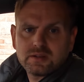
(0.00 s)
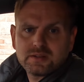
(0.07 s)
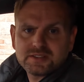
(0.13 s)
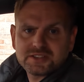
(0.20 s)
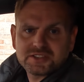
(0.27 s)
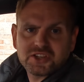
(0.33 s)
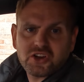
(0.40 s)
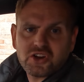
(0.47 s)

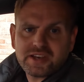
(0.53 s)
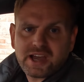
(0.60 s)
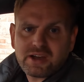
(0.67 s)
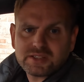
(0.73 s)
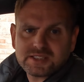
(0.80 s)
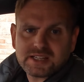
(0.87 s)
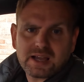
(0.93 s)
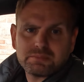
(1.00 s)
So
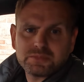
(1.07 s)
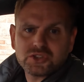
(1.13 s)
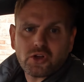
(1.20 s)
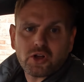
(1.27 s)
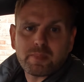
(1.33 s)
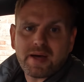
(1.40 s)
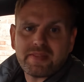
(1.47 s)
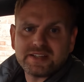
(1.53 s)
now it's time to
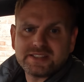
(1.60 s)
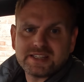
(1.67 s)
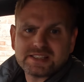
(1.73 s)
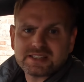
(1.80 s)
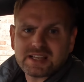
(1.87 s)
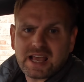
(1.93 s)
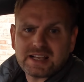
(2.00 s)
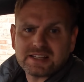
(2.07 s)
talk about the
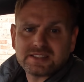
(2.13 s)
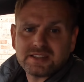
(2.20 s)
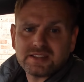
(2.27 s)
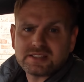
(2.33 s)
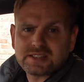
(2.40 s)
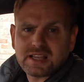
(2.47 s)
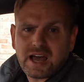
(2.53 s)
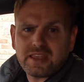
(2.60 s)
dislikes in
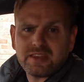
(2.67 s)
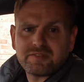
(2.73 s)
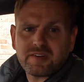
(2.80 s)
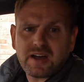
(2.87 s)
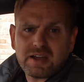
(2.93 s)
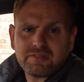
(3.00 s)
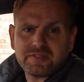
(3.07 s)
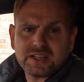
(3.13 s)
this car and the
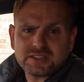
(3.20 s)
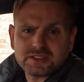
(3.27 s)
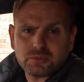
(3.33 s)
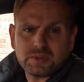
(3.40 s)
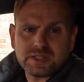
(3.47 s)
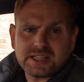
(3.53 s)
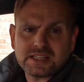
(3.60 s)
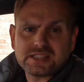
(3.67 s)
5 things that
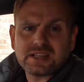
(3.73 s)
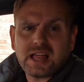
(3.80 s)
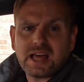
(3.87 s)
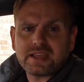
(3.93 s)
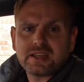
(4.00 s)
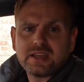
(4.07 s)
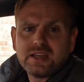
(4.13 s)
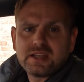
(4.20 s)
we
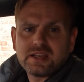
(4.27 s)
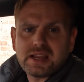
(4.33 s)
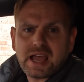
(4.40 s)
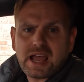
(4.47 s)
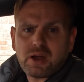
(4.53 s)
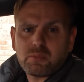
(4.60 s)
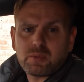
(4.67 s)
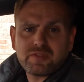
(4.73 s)
dislike.
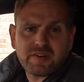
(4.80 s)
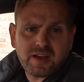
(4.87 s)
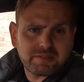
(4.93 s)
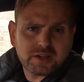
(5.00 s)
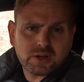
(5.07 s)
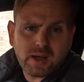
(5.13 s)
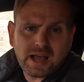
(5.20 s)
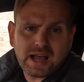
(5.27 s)
Now we
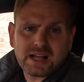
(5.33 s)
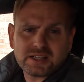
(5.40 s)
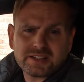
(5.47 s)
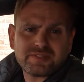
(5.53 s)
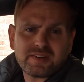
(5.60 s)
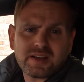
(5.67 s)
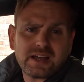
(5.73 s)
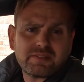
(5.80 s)
found it quite hard
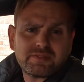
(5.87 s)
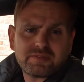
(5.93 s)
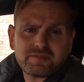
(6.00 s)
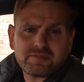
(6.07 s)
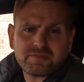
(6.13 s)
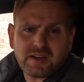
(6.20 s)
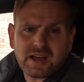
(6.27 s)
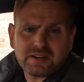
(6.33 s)
to find
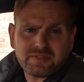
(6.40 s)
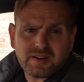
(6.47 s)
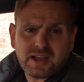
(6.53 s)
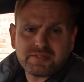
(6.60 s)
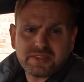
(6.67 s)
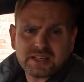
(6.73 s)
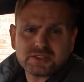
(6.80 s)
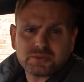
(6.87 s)

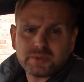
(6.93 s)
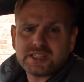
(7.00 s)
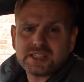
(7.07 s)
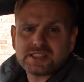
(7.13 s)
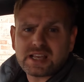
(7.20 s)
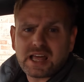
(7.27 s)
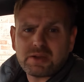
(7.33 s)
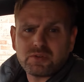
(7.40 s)
5 things that we
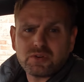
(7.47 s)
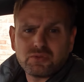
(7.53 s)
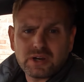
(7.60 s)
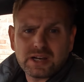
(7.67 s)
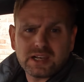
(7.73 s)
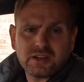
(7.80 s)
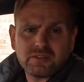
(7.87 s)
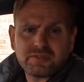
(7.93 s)
dislike. We
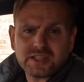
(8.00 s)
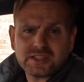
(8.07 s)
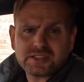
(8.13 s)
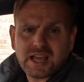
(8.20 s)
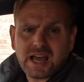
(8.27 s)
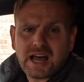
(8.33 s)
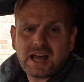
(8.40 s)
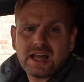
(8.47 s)
really love this
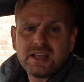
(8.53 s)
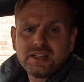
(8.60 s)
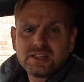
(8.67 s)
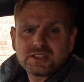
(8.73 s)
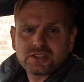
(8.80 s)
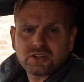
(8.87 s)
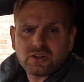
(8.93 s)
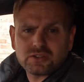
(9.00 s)
car,
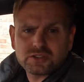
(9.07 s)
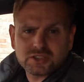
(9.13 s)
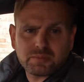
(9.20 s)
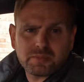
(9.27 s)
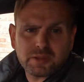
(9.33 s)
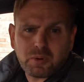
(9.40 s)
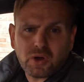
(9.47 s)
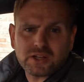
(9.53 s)
so
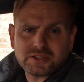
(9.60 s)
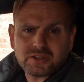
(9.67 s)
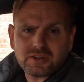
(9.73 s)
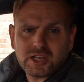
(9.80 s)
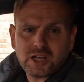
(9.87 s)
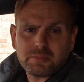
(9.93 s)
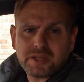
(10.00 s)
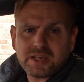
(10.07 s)
some of the points are a
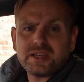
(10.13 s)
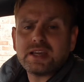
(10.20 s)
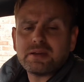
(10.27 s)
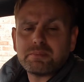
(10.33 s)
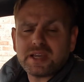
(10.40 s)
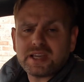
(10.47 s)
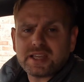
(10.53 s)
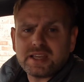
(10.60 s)
little bit
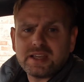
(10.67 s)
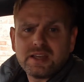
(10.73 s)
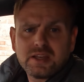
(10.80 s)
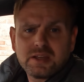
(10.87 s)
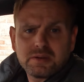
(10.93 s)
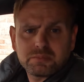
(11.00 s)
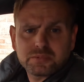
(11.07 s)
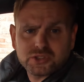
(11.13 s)
nitpicky.
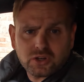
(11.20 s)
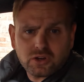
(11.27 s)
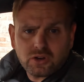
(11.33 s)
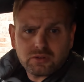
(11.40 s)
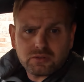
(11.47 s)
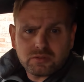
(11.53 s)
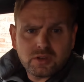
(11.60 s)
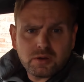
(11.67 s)

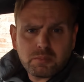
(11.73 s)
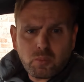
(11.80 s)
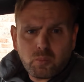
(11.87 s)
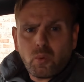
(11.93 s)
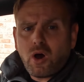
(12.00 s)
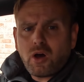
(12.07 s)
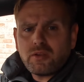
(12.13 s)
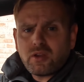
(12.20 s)
So number
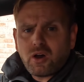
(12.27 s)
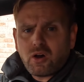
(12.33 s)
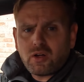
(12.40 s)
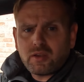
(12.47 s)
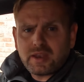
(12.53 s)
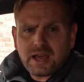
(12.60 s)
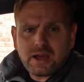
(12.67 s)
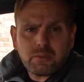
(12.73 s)
1
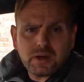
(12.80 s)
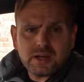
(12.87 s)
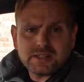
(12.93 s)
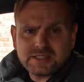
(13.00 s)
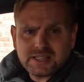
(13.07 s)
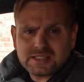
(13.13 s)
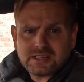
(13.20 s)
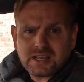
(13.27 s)
on our
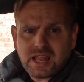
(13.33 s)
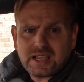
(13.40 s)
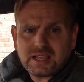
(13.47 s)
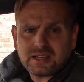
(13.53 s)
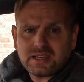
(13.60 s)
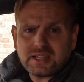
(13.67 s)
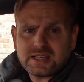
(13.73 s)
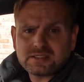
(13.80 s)

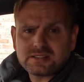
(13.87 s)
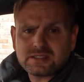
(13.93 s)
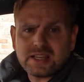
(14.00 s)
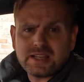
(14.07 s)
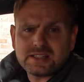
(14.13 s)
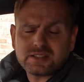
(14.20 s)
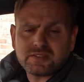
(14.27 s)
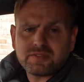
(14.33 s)
dislike list
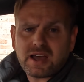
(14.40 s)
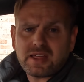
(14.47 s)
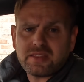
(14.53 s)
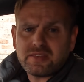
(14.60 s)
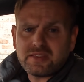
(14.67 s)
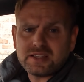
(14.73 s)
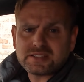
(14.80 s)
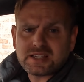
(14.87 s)
is the fact
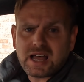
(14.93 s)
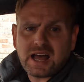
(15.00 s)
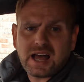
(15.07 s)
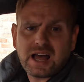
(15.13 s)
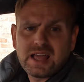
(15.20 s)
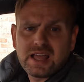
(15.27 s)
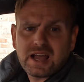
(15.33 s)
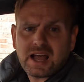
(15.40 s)
that this
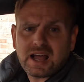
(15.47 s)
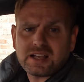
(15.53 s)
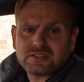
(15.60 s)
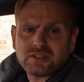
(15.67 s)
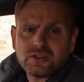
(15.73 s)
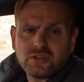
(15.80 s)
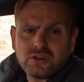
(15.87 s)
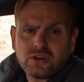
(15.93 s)
car
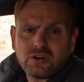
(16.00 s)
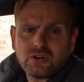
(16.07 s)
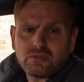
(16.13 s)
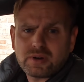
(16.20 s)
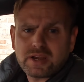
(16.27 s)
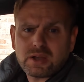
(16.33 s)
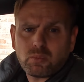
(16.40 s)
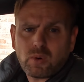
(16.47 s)
has no
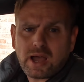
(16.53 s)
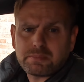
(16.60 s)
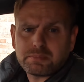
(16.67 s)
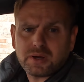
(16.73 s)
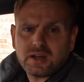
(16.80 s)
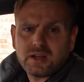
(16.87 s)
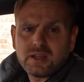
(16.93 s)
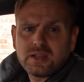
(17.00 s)
rear
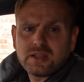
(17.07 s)
wiper.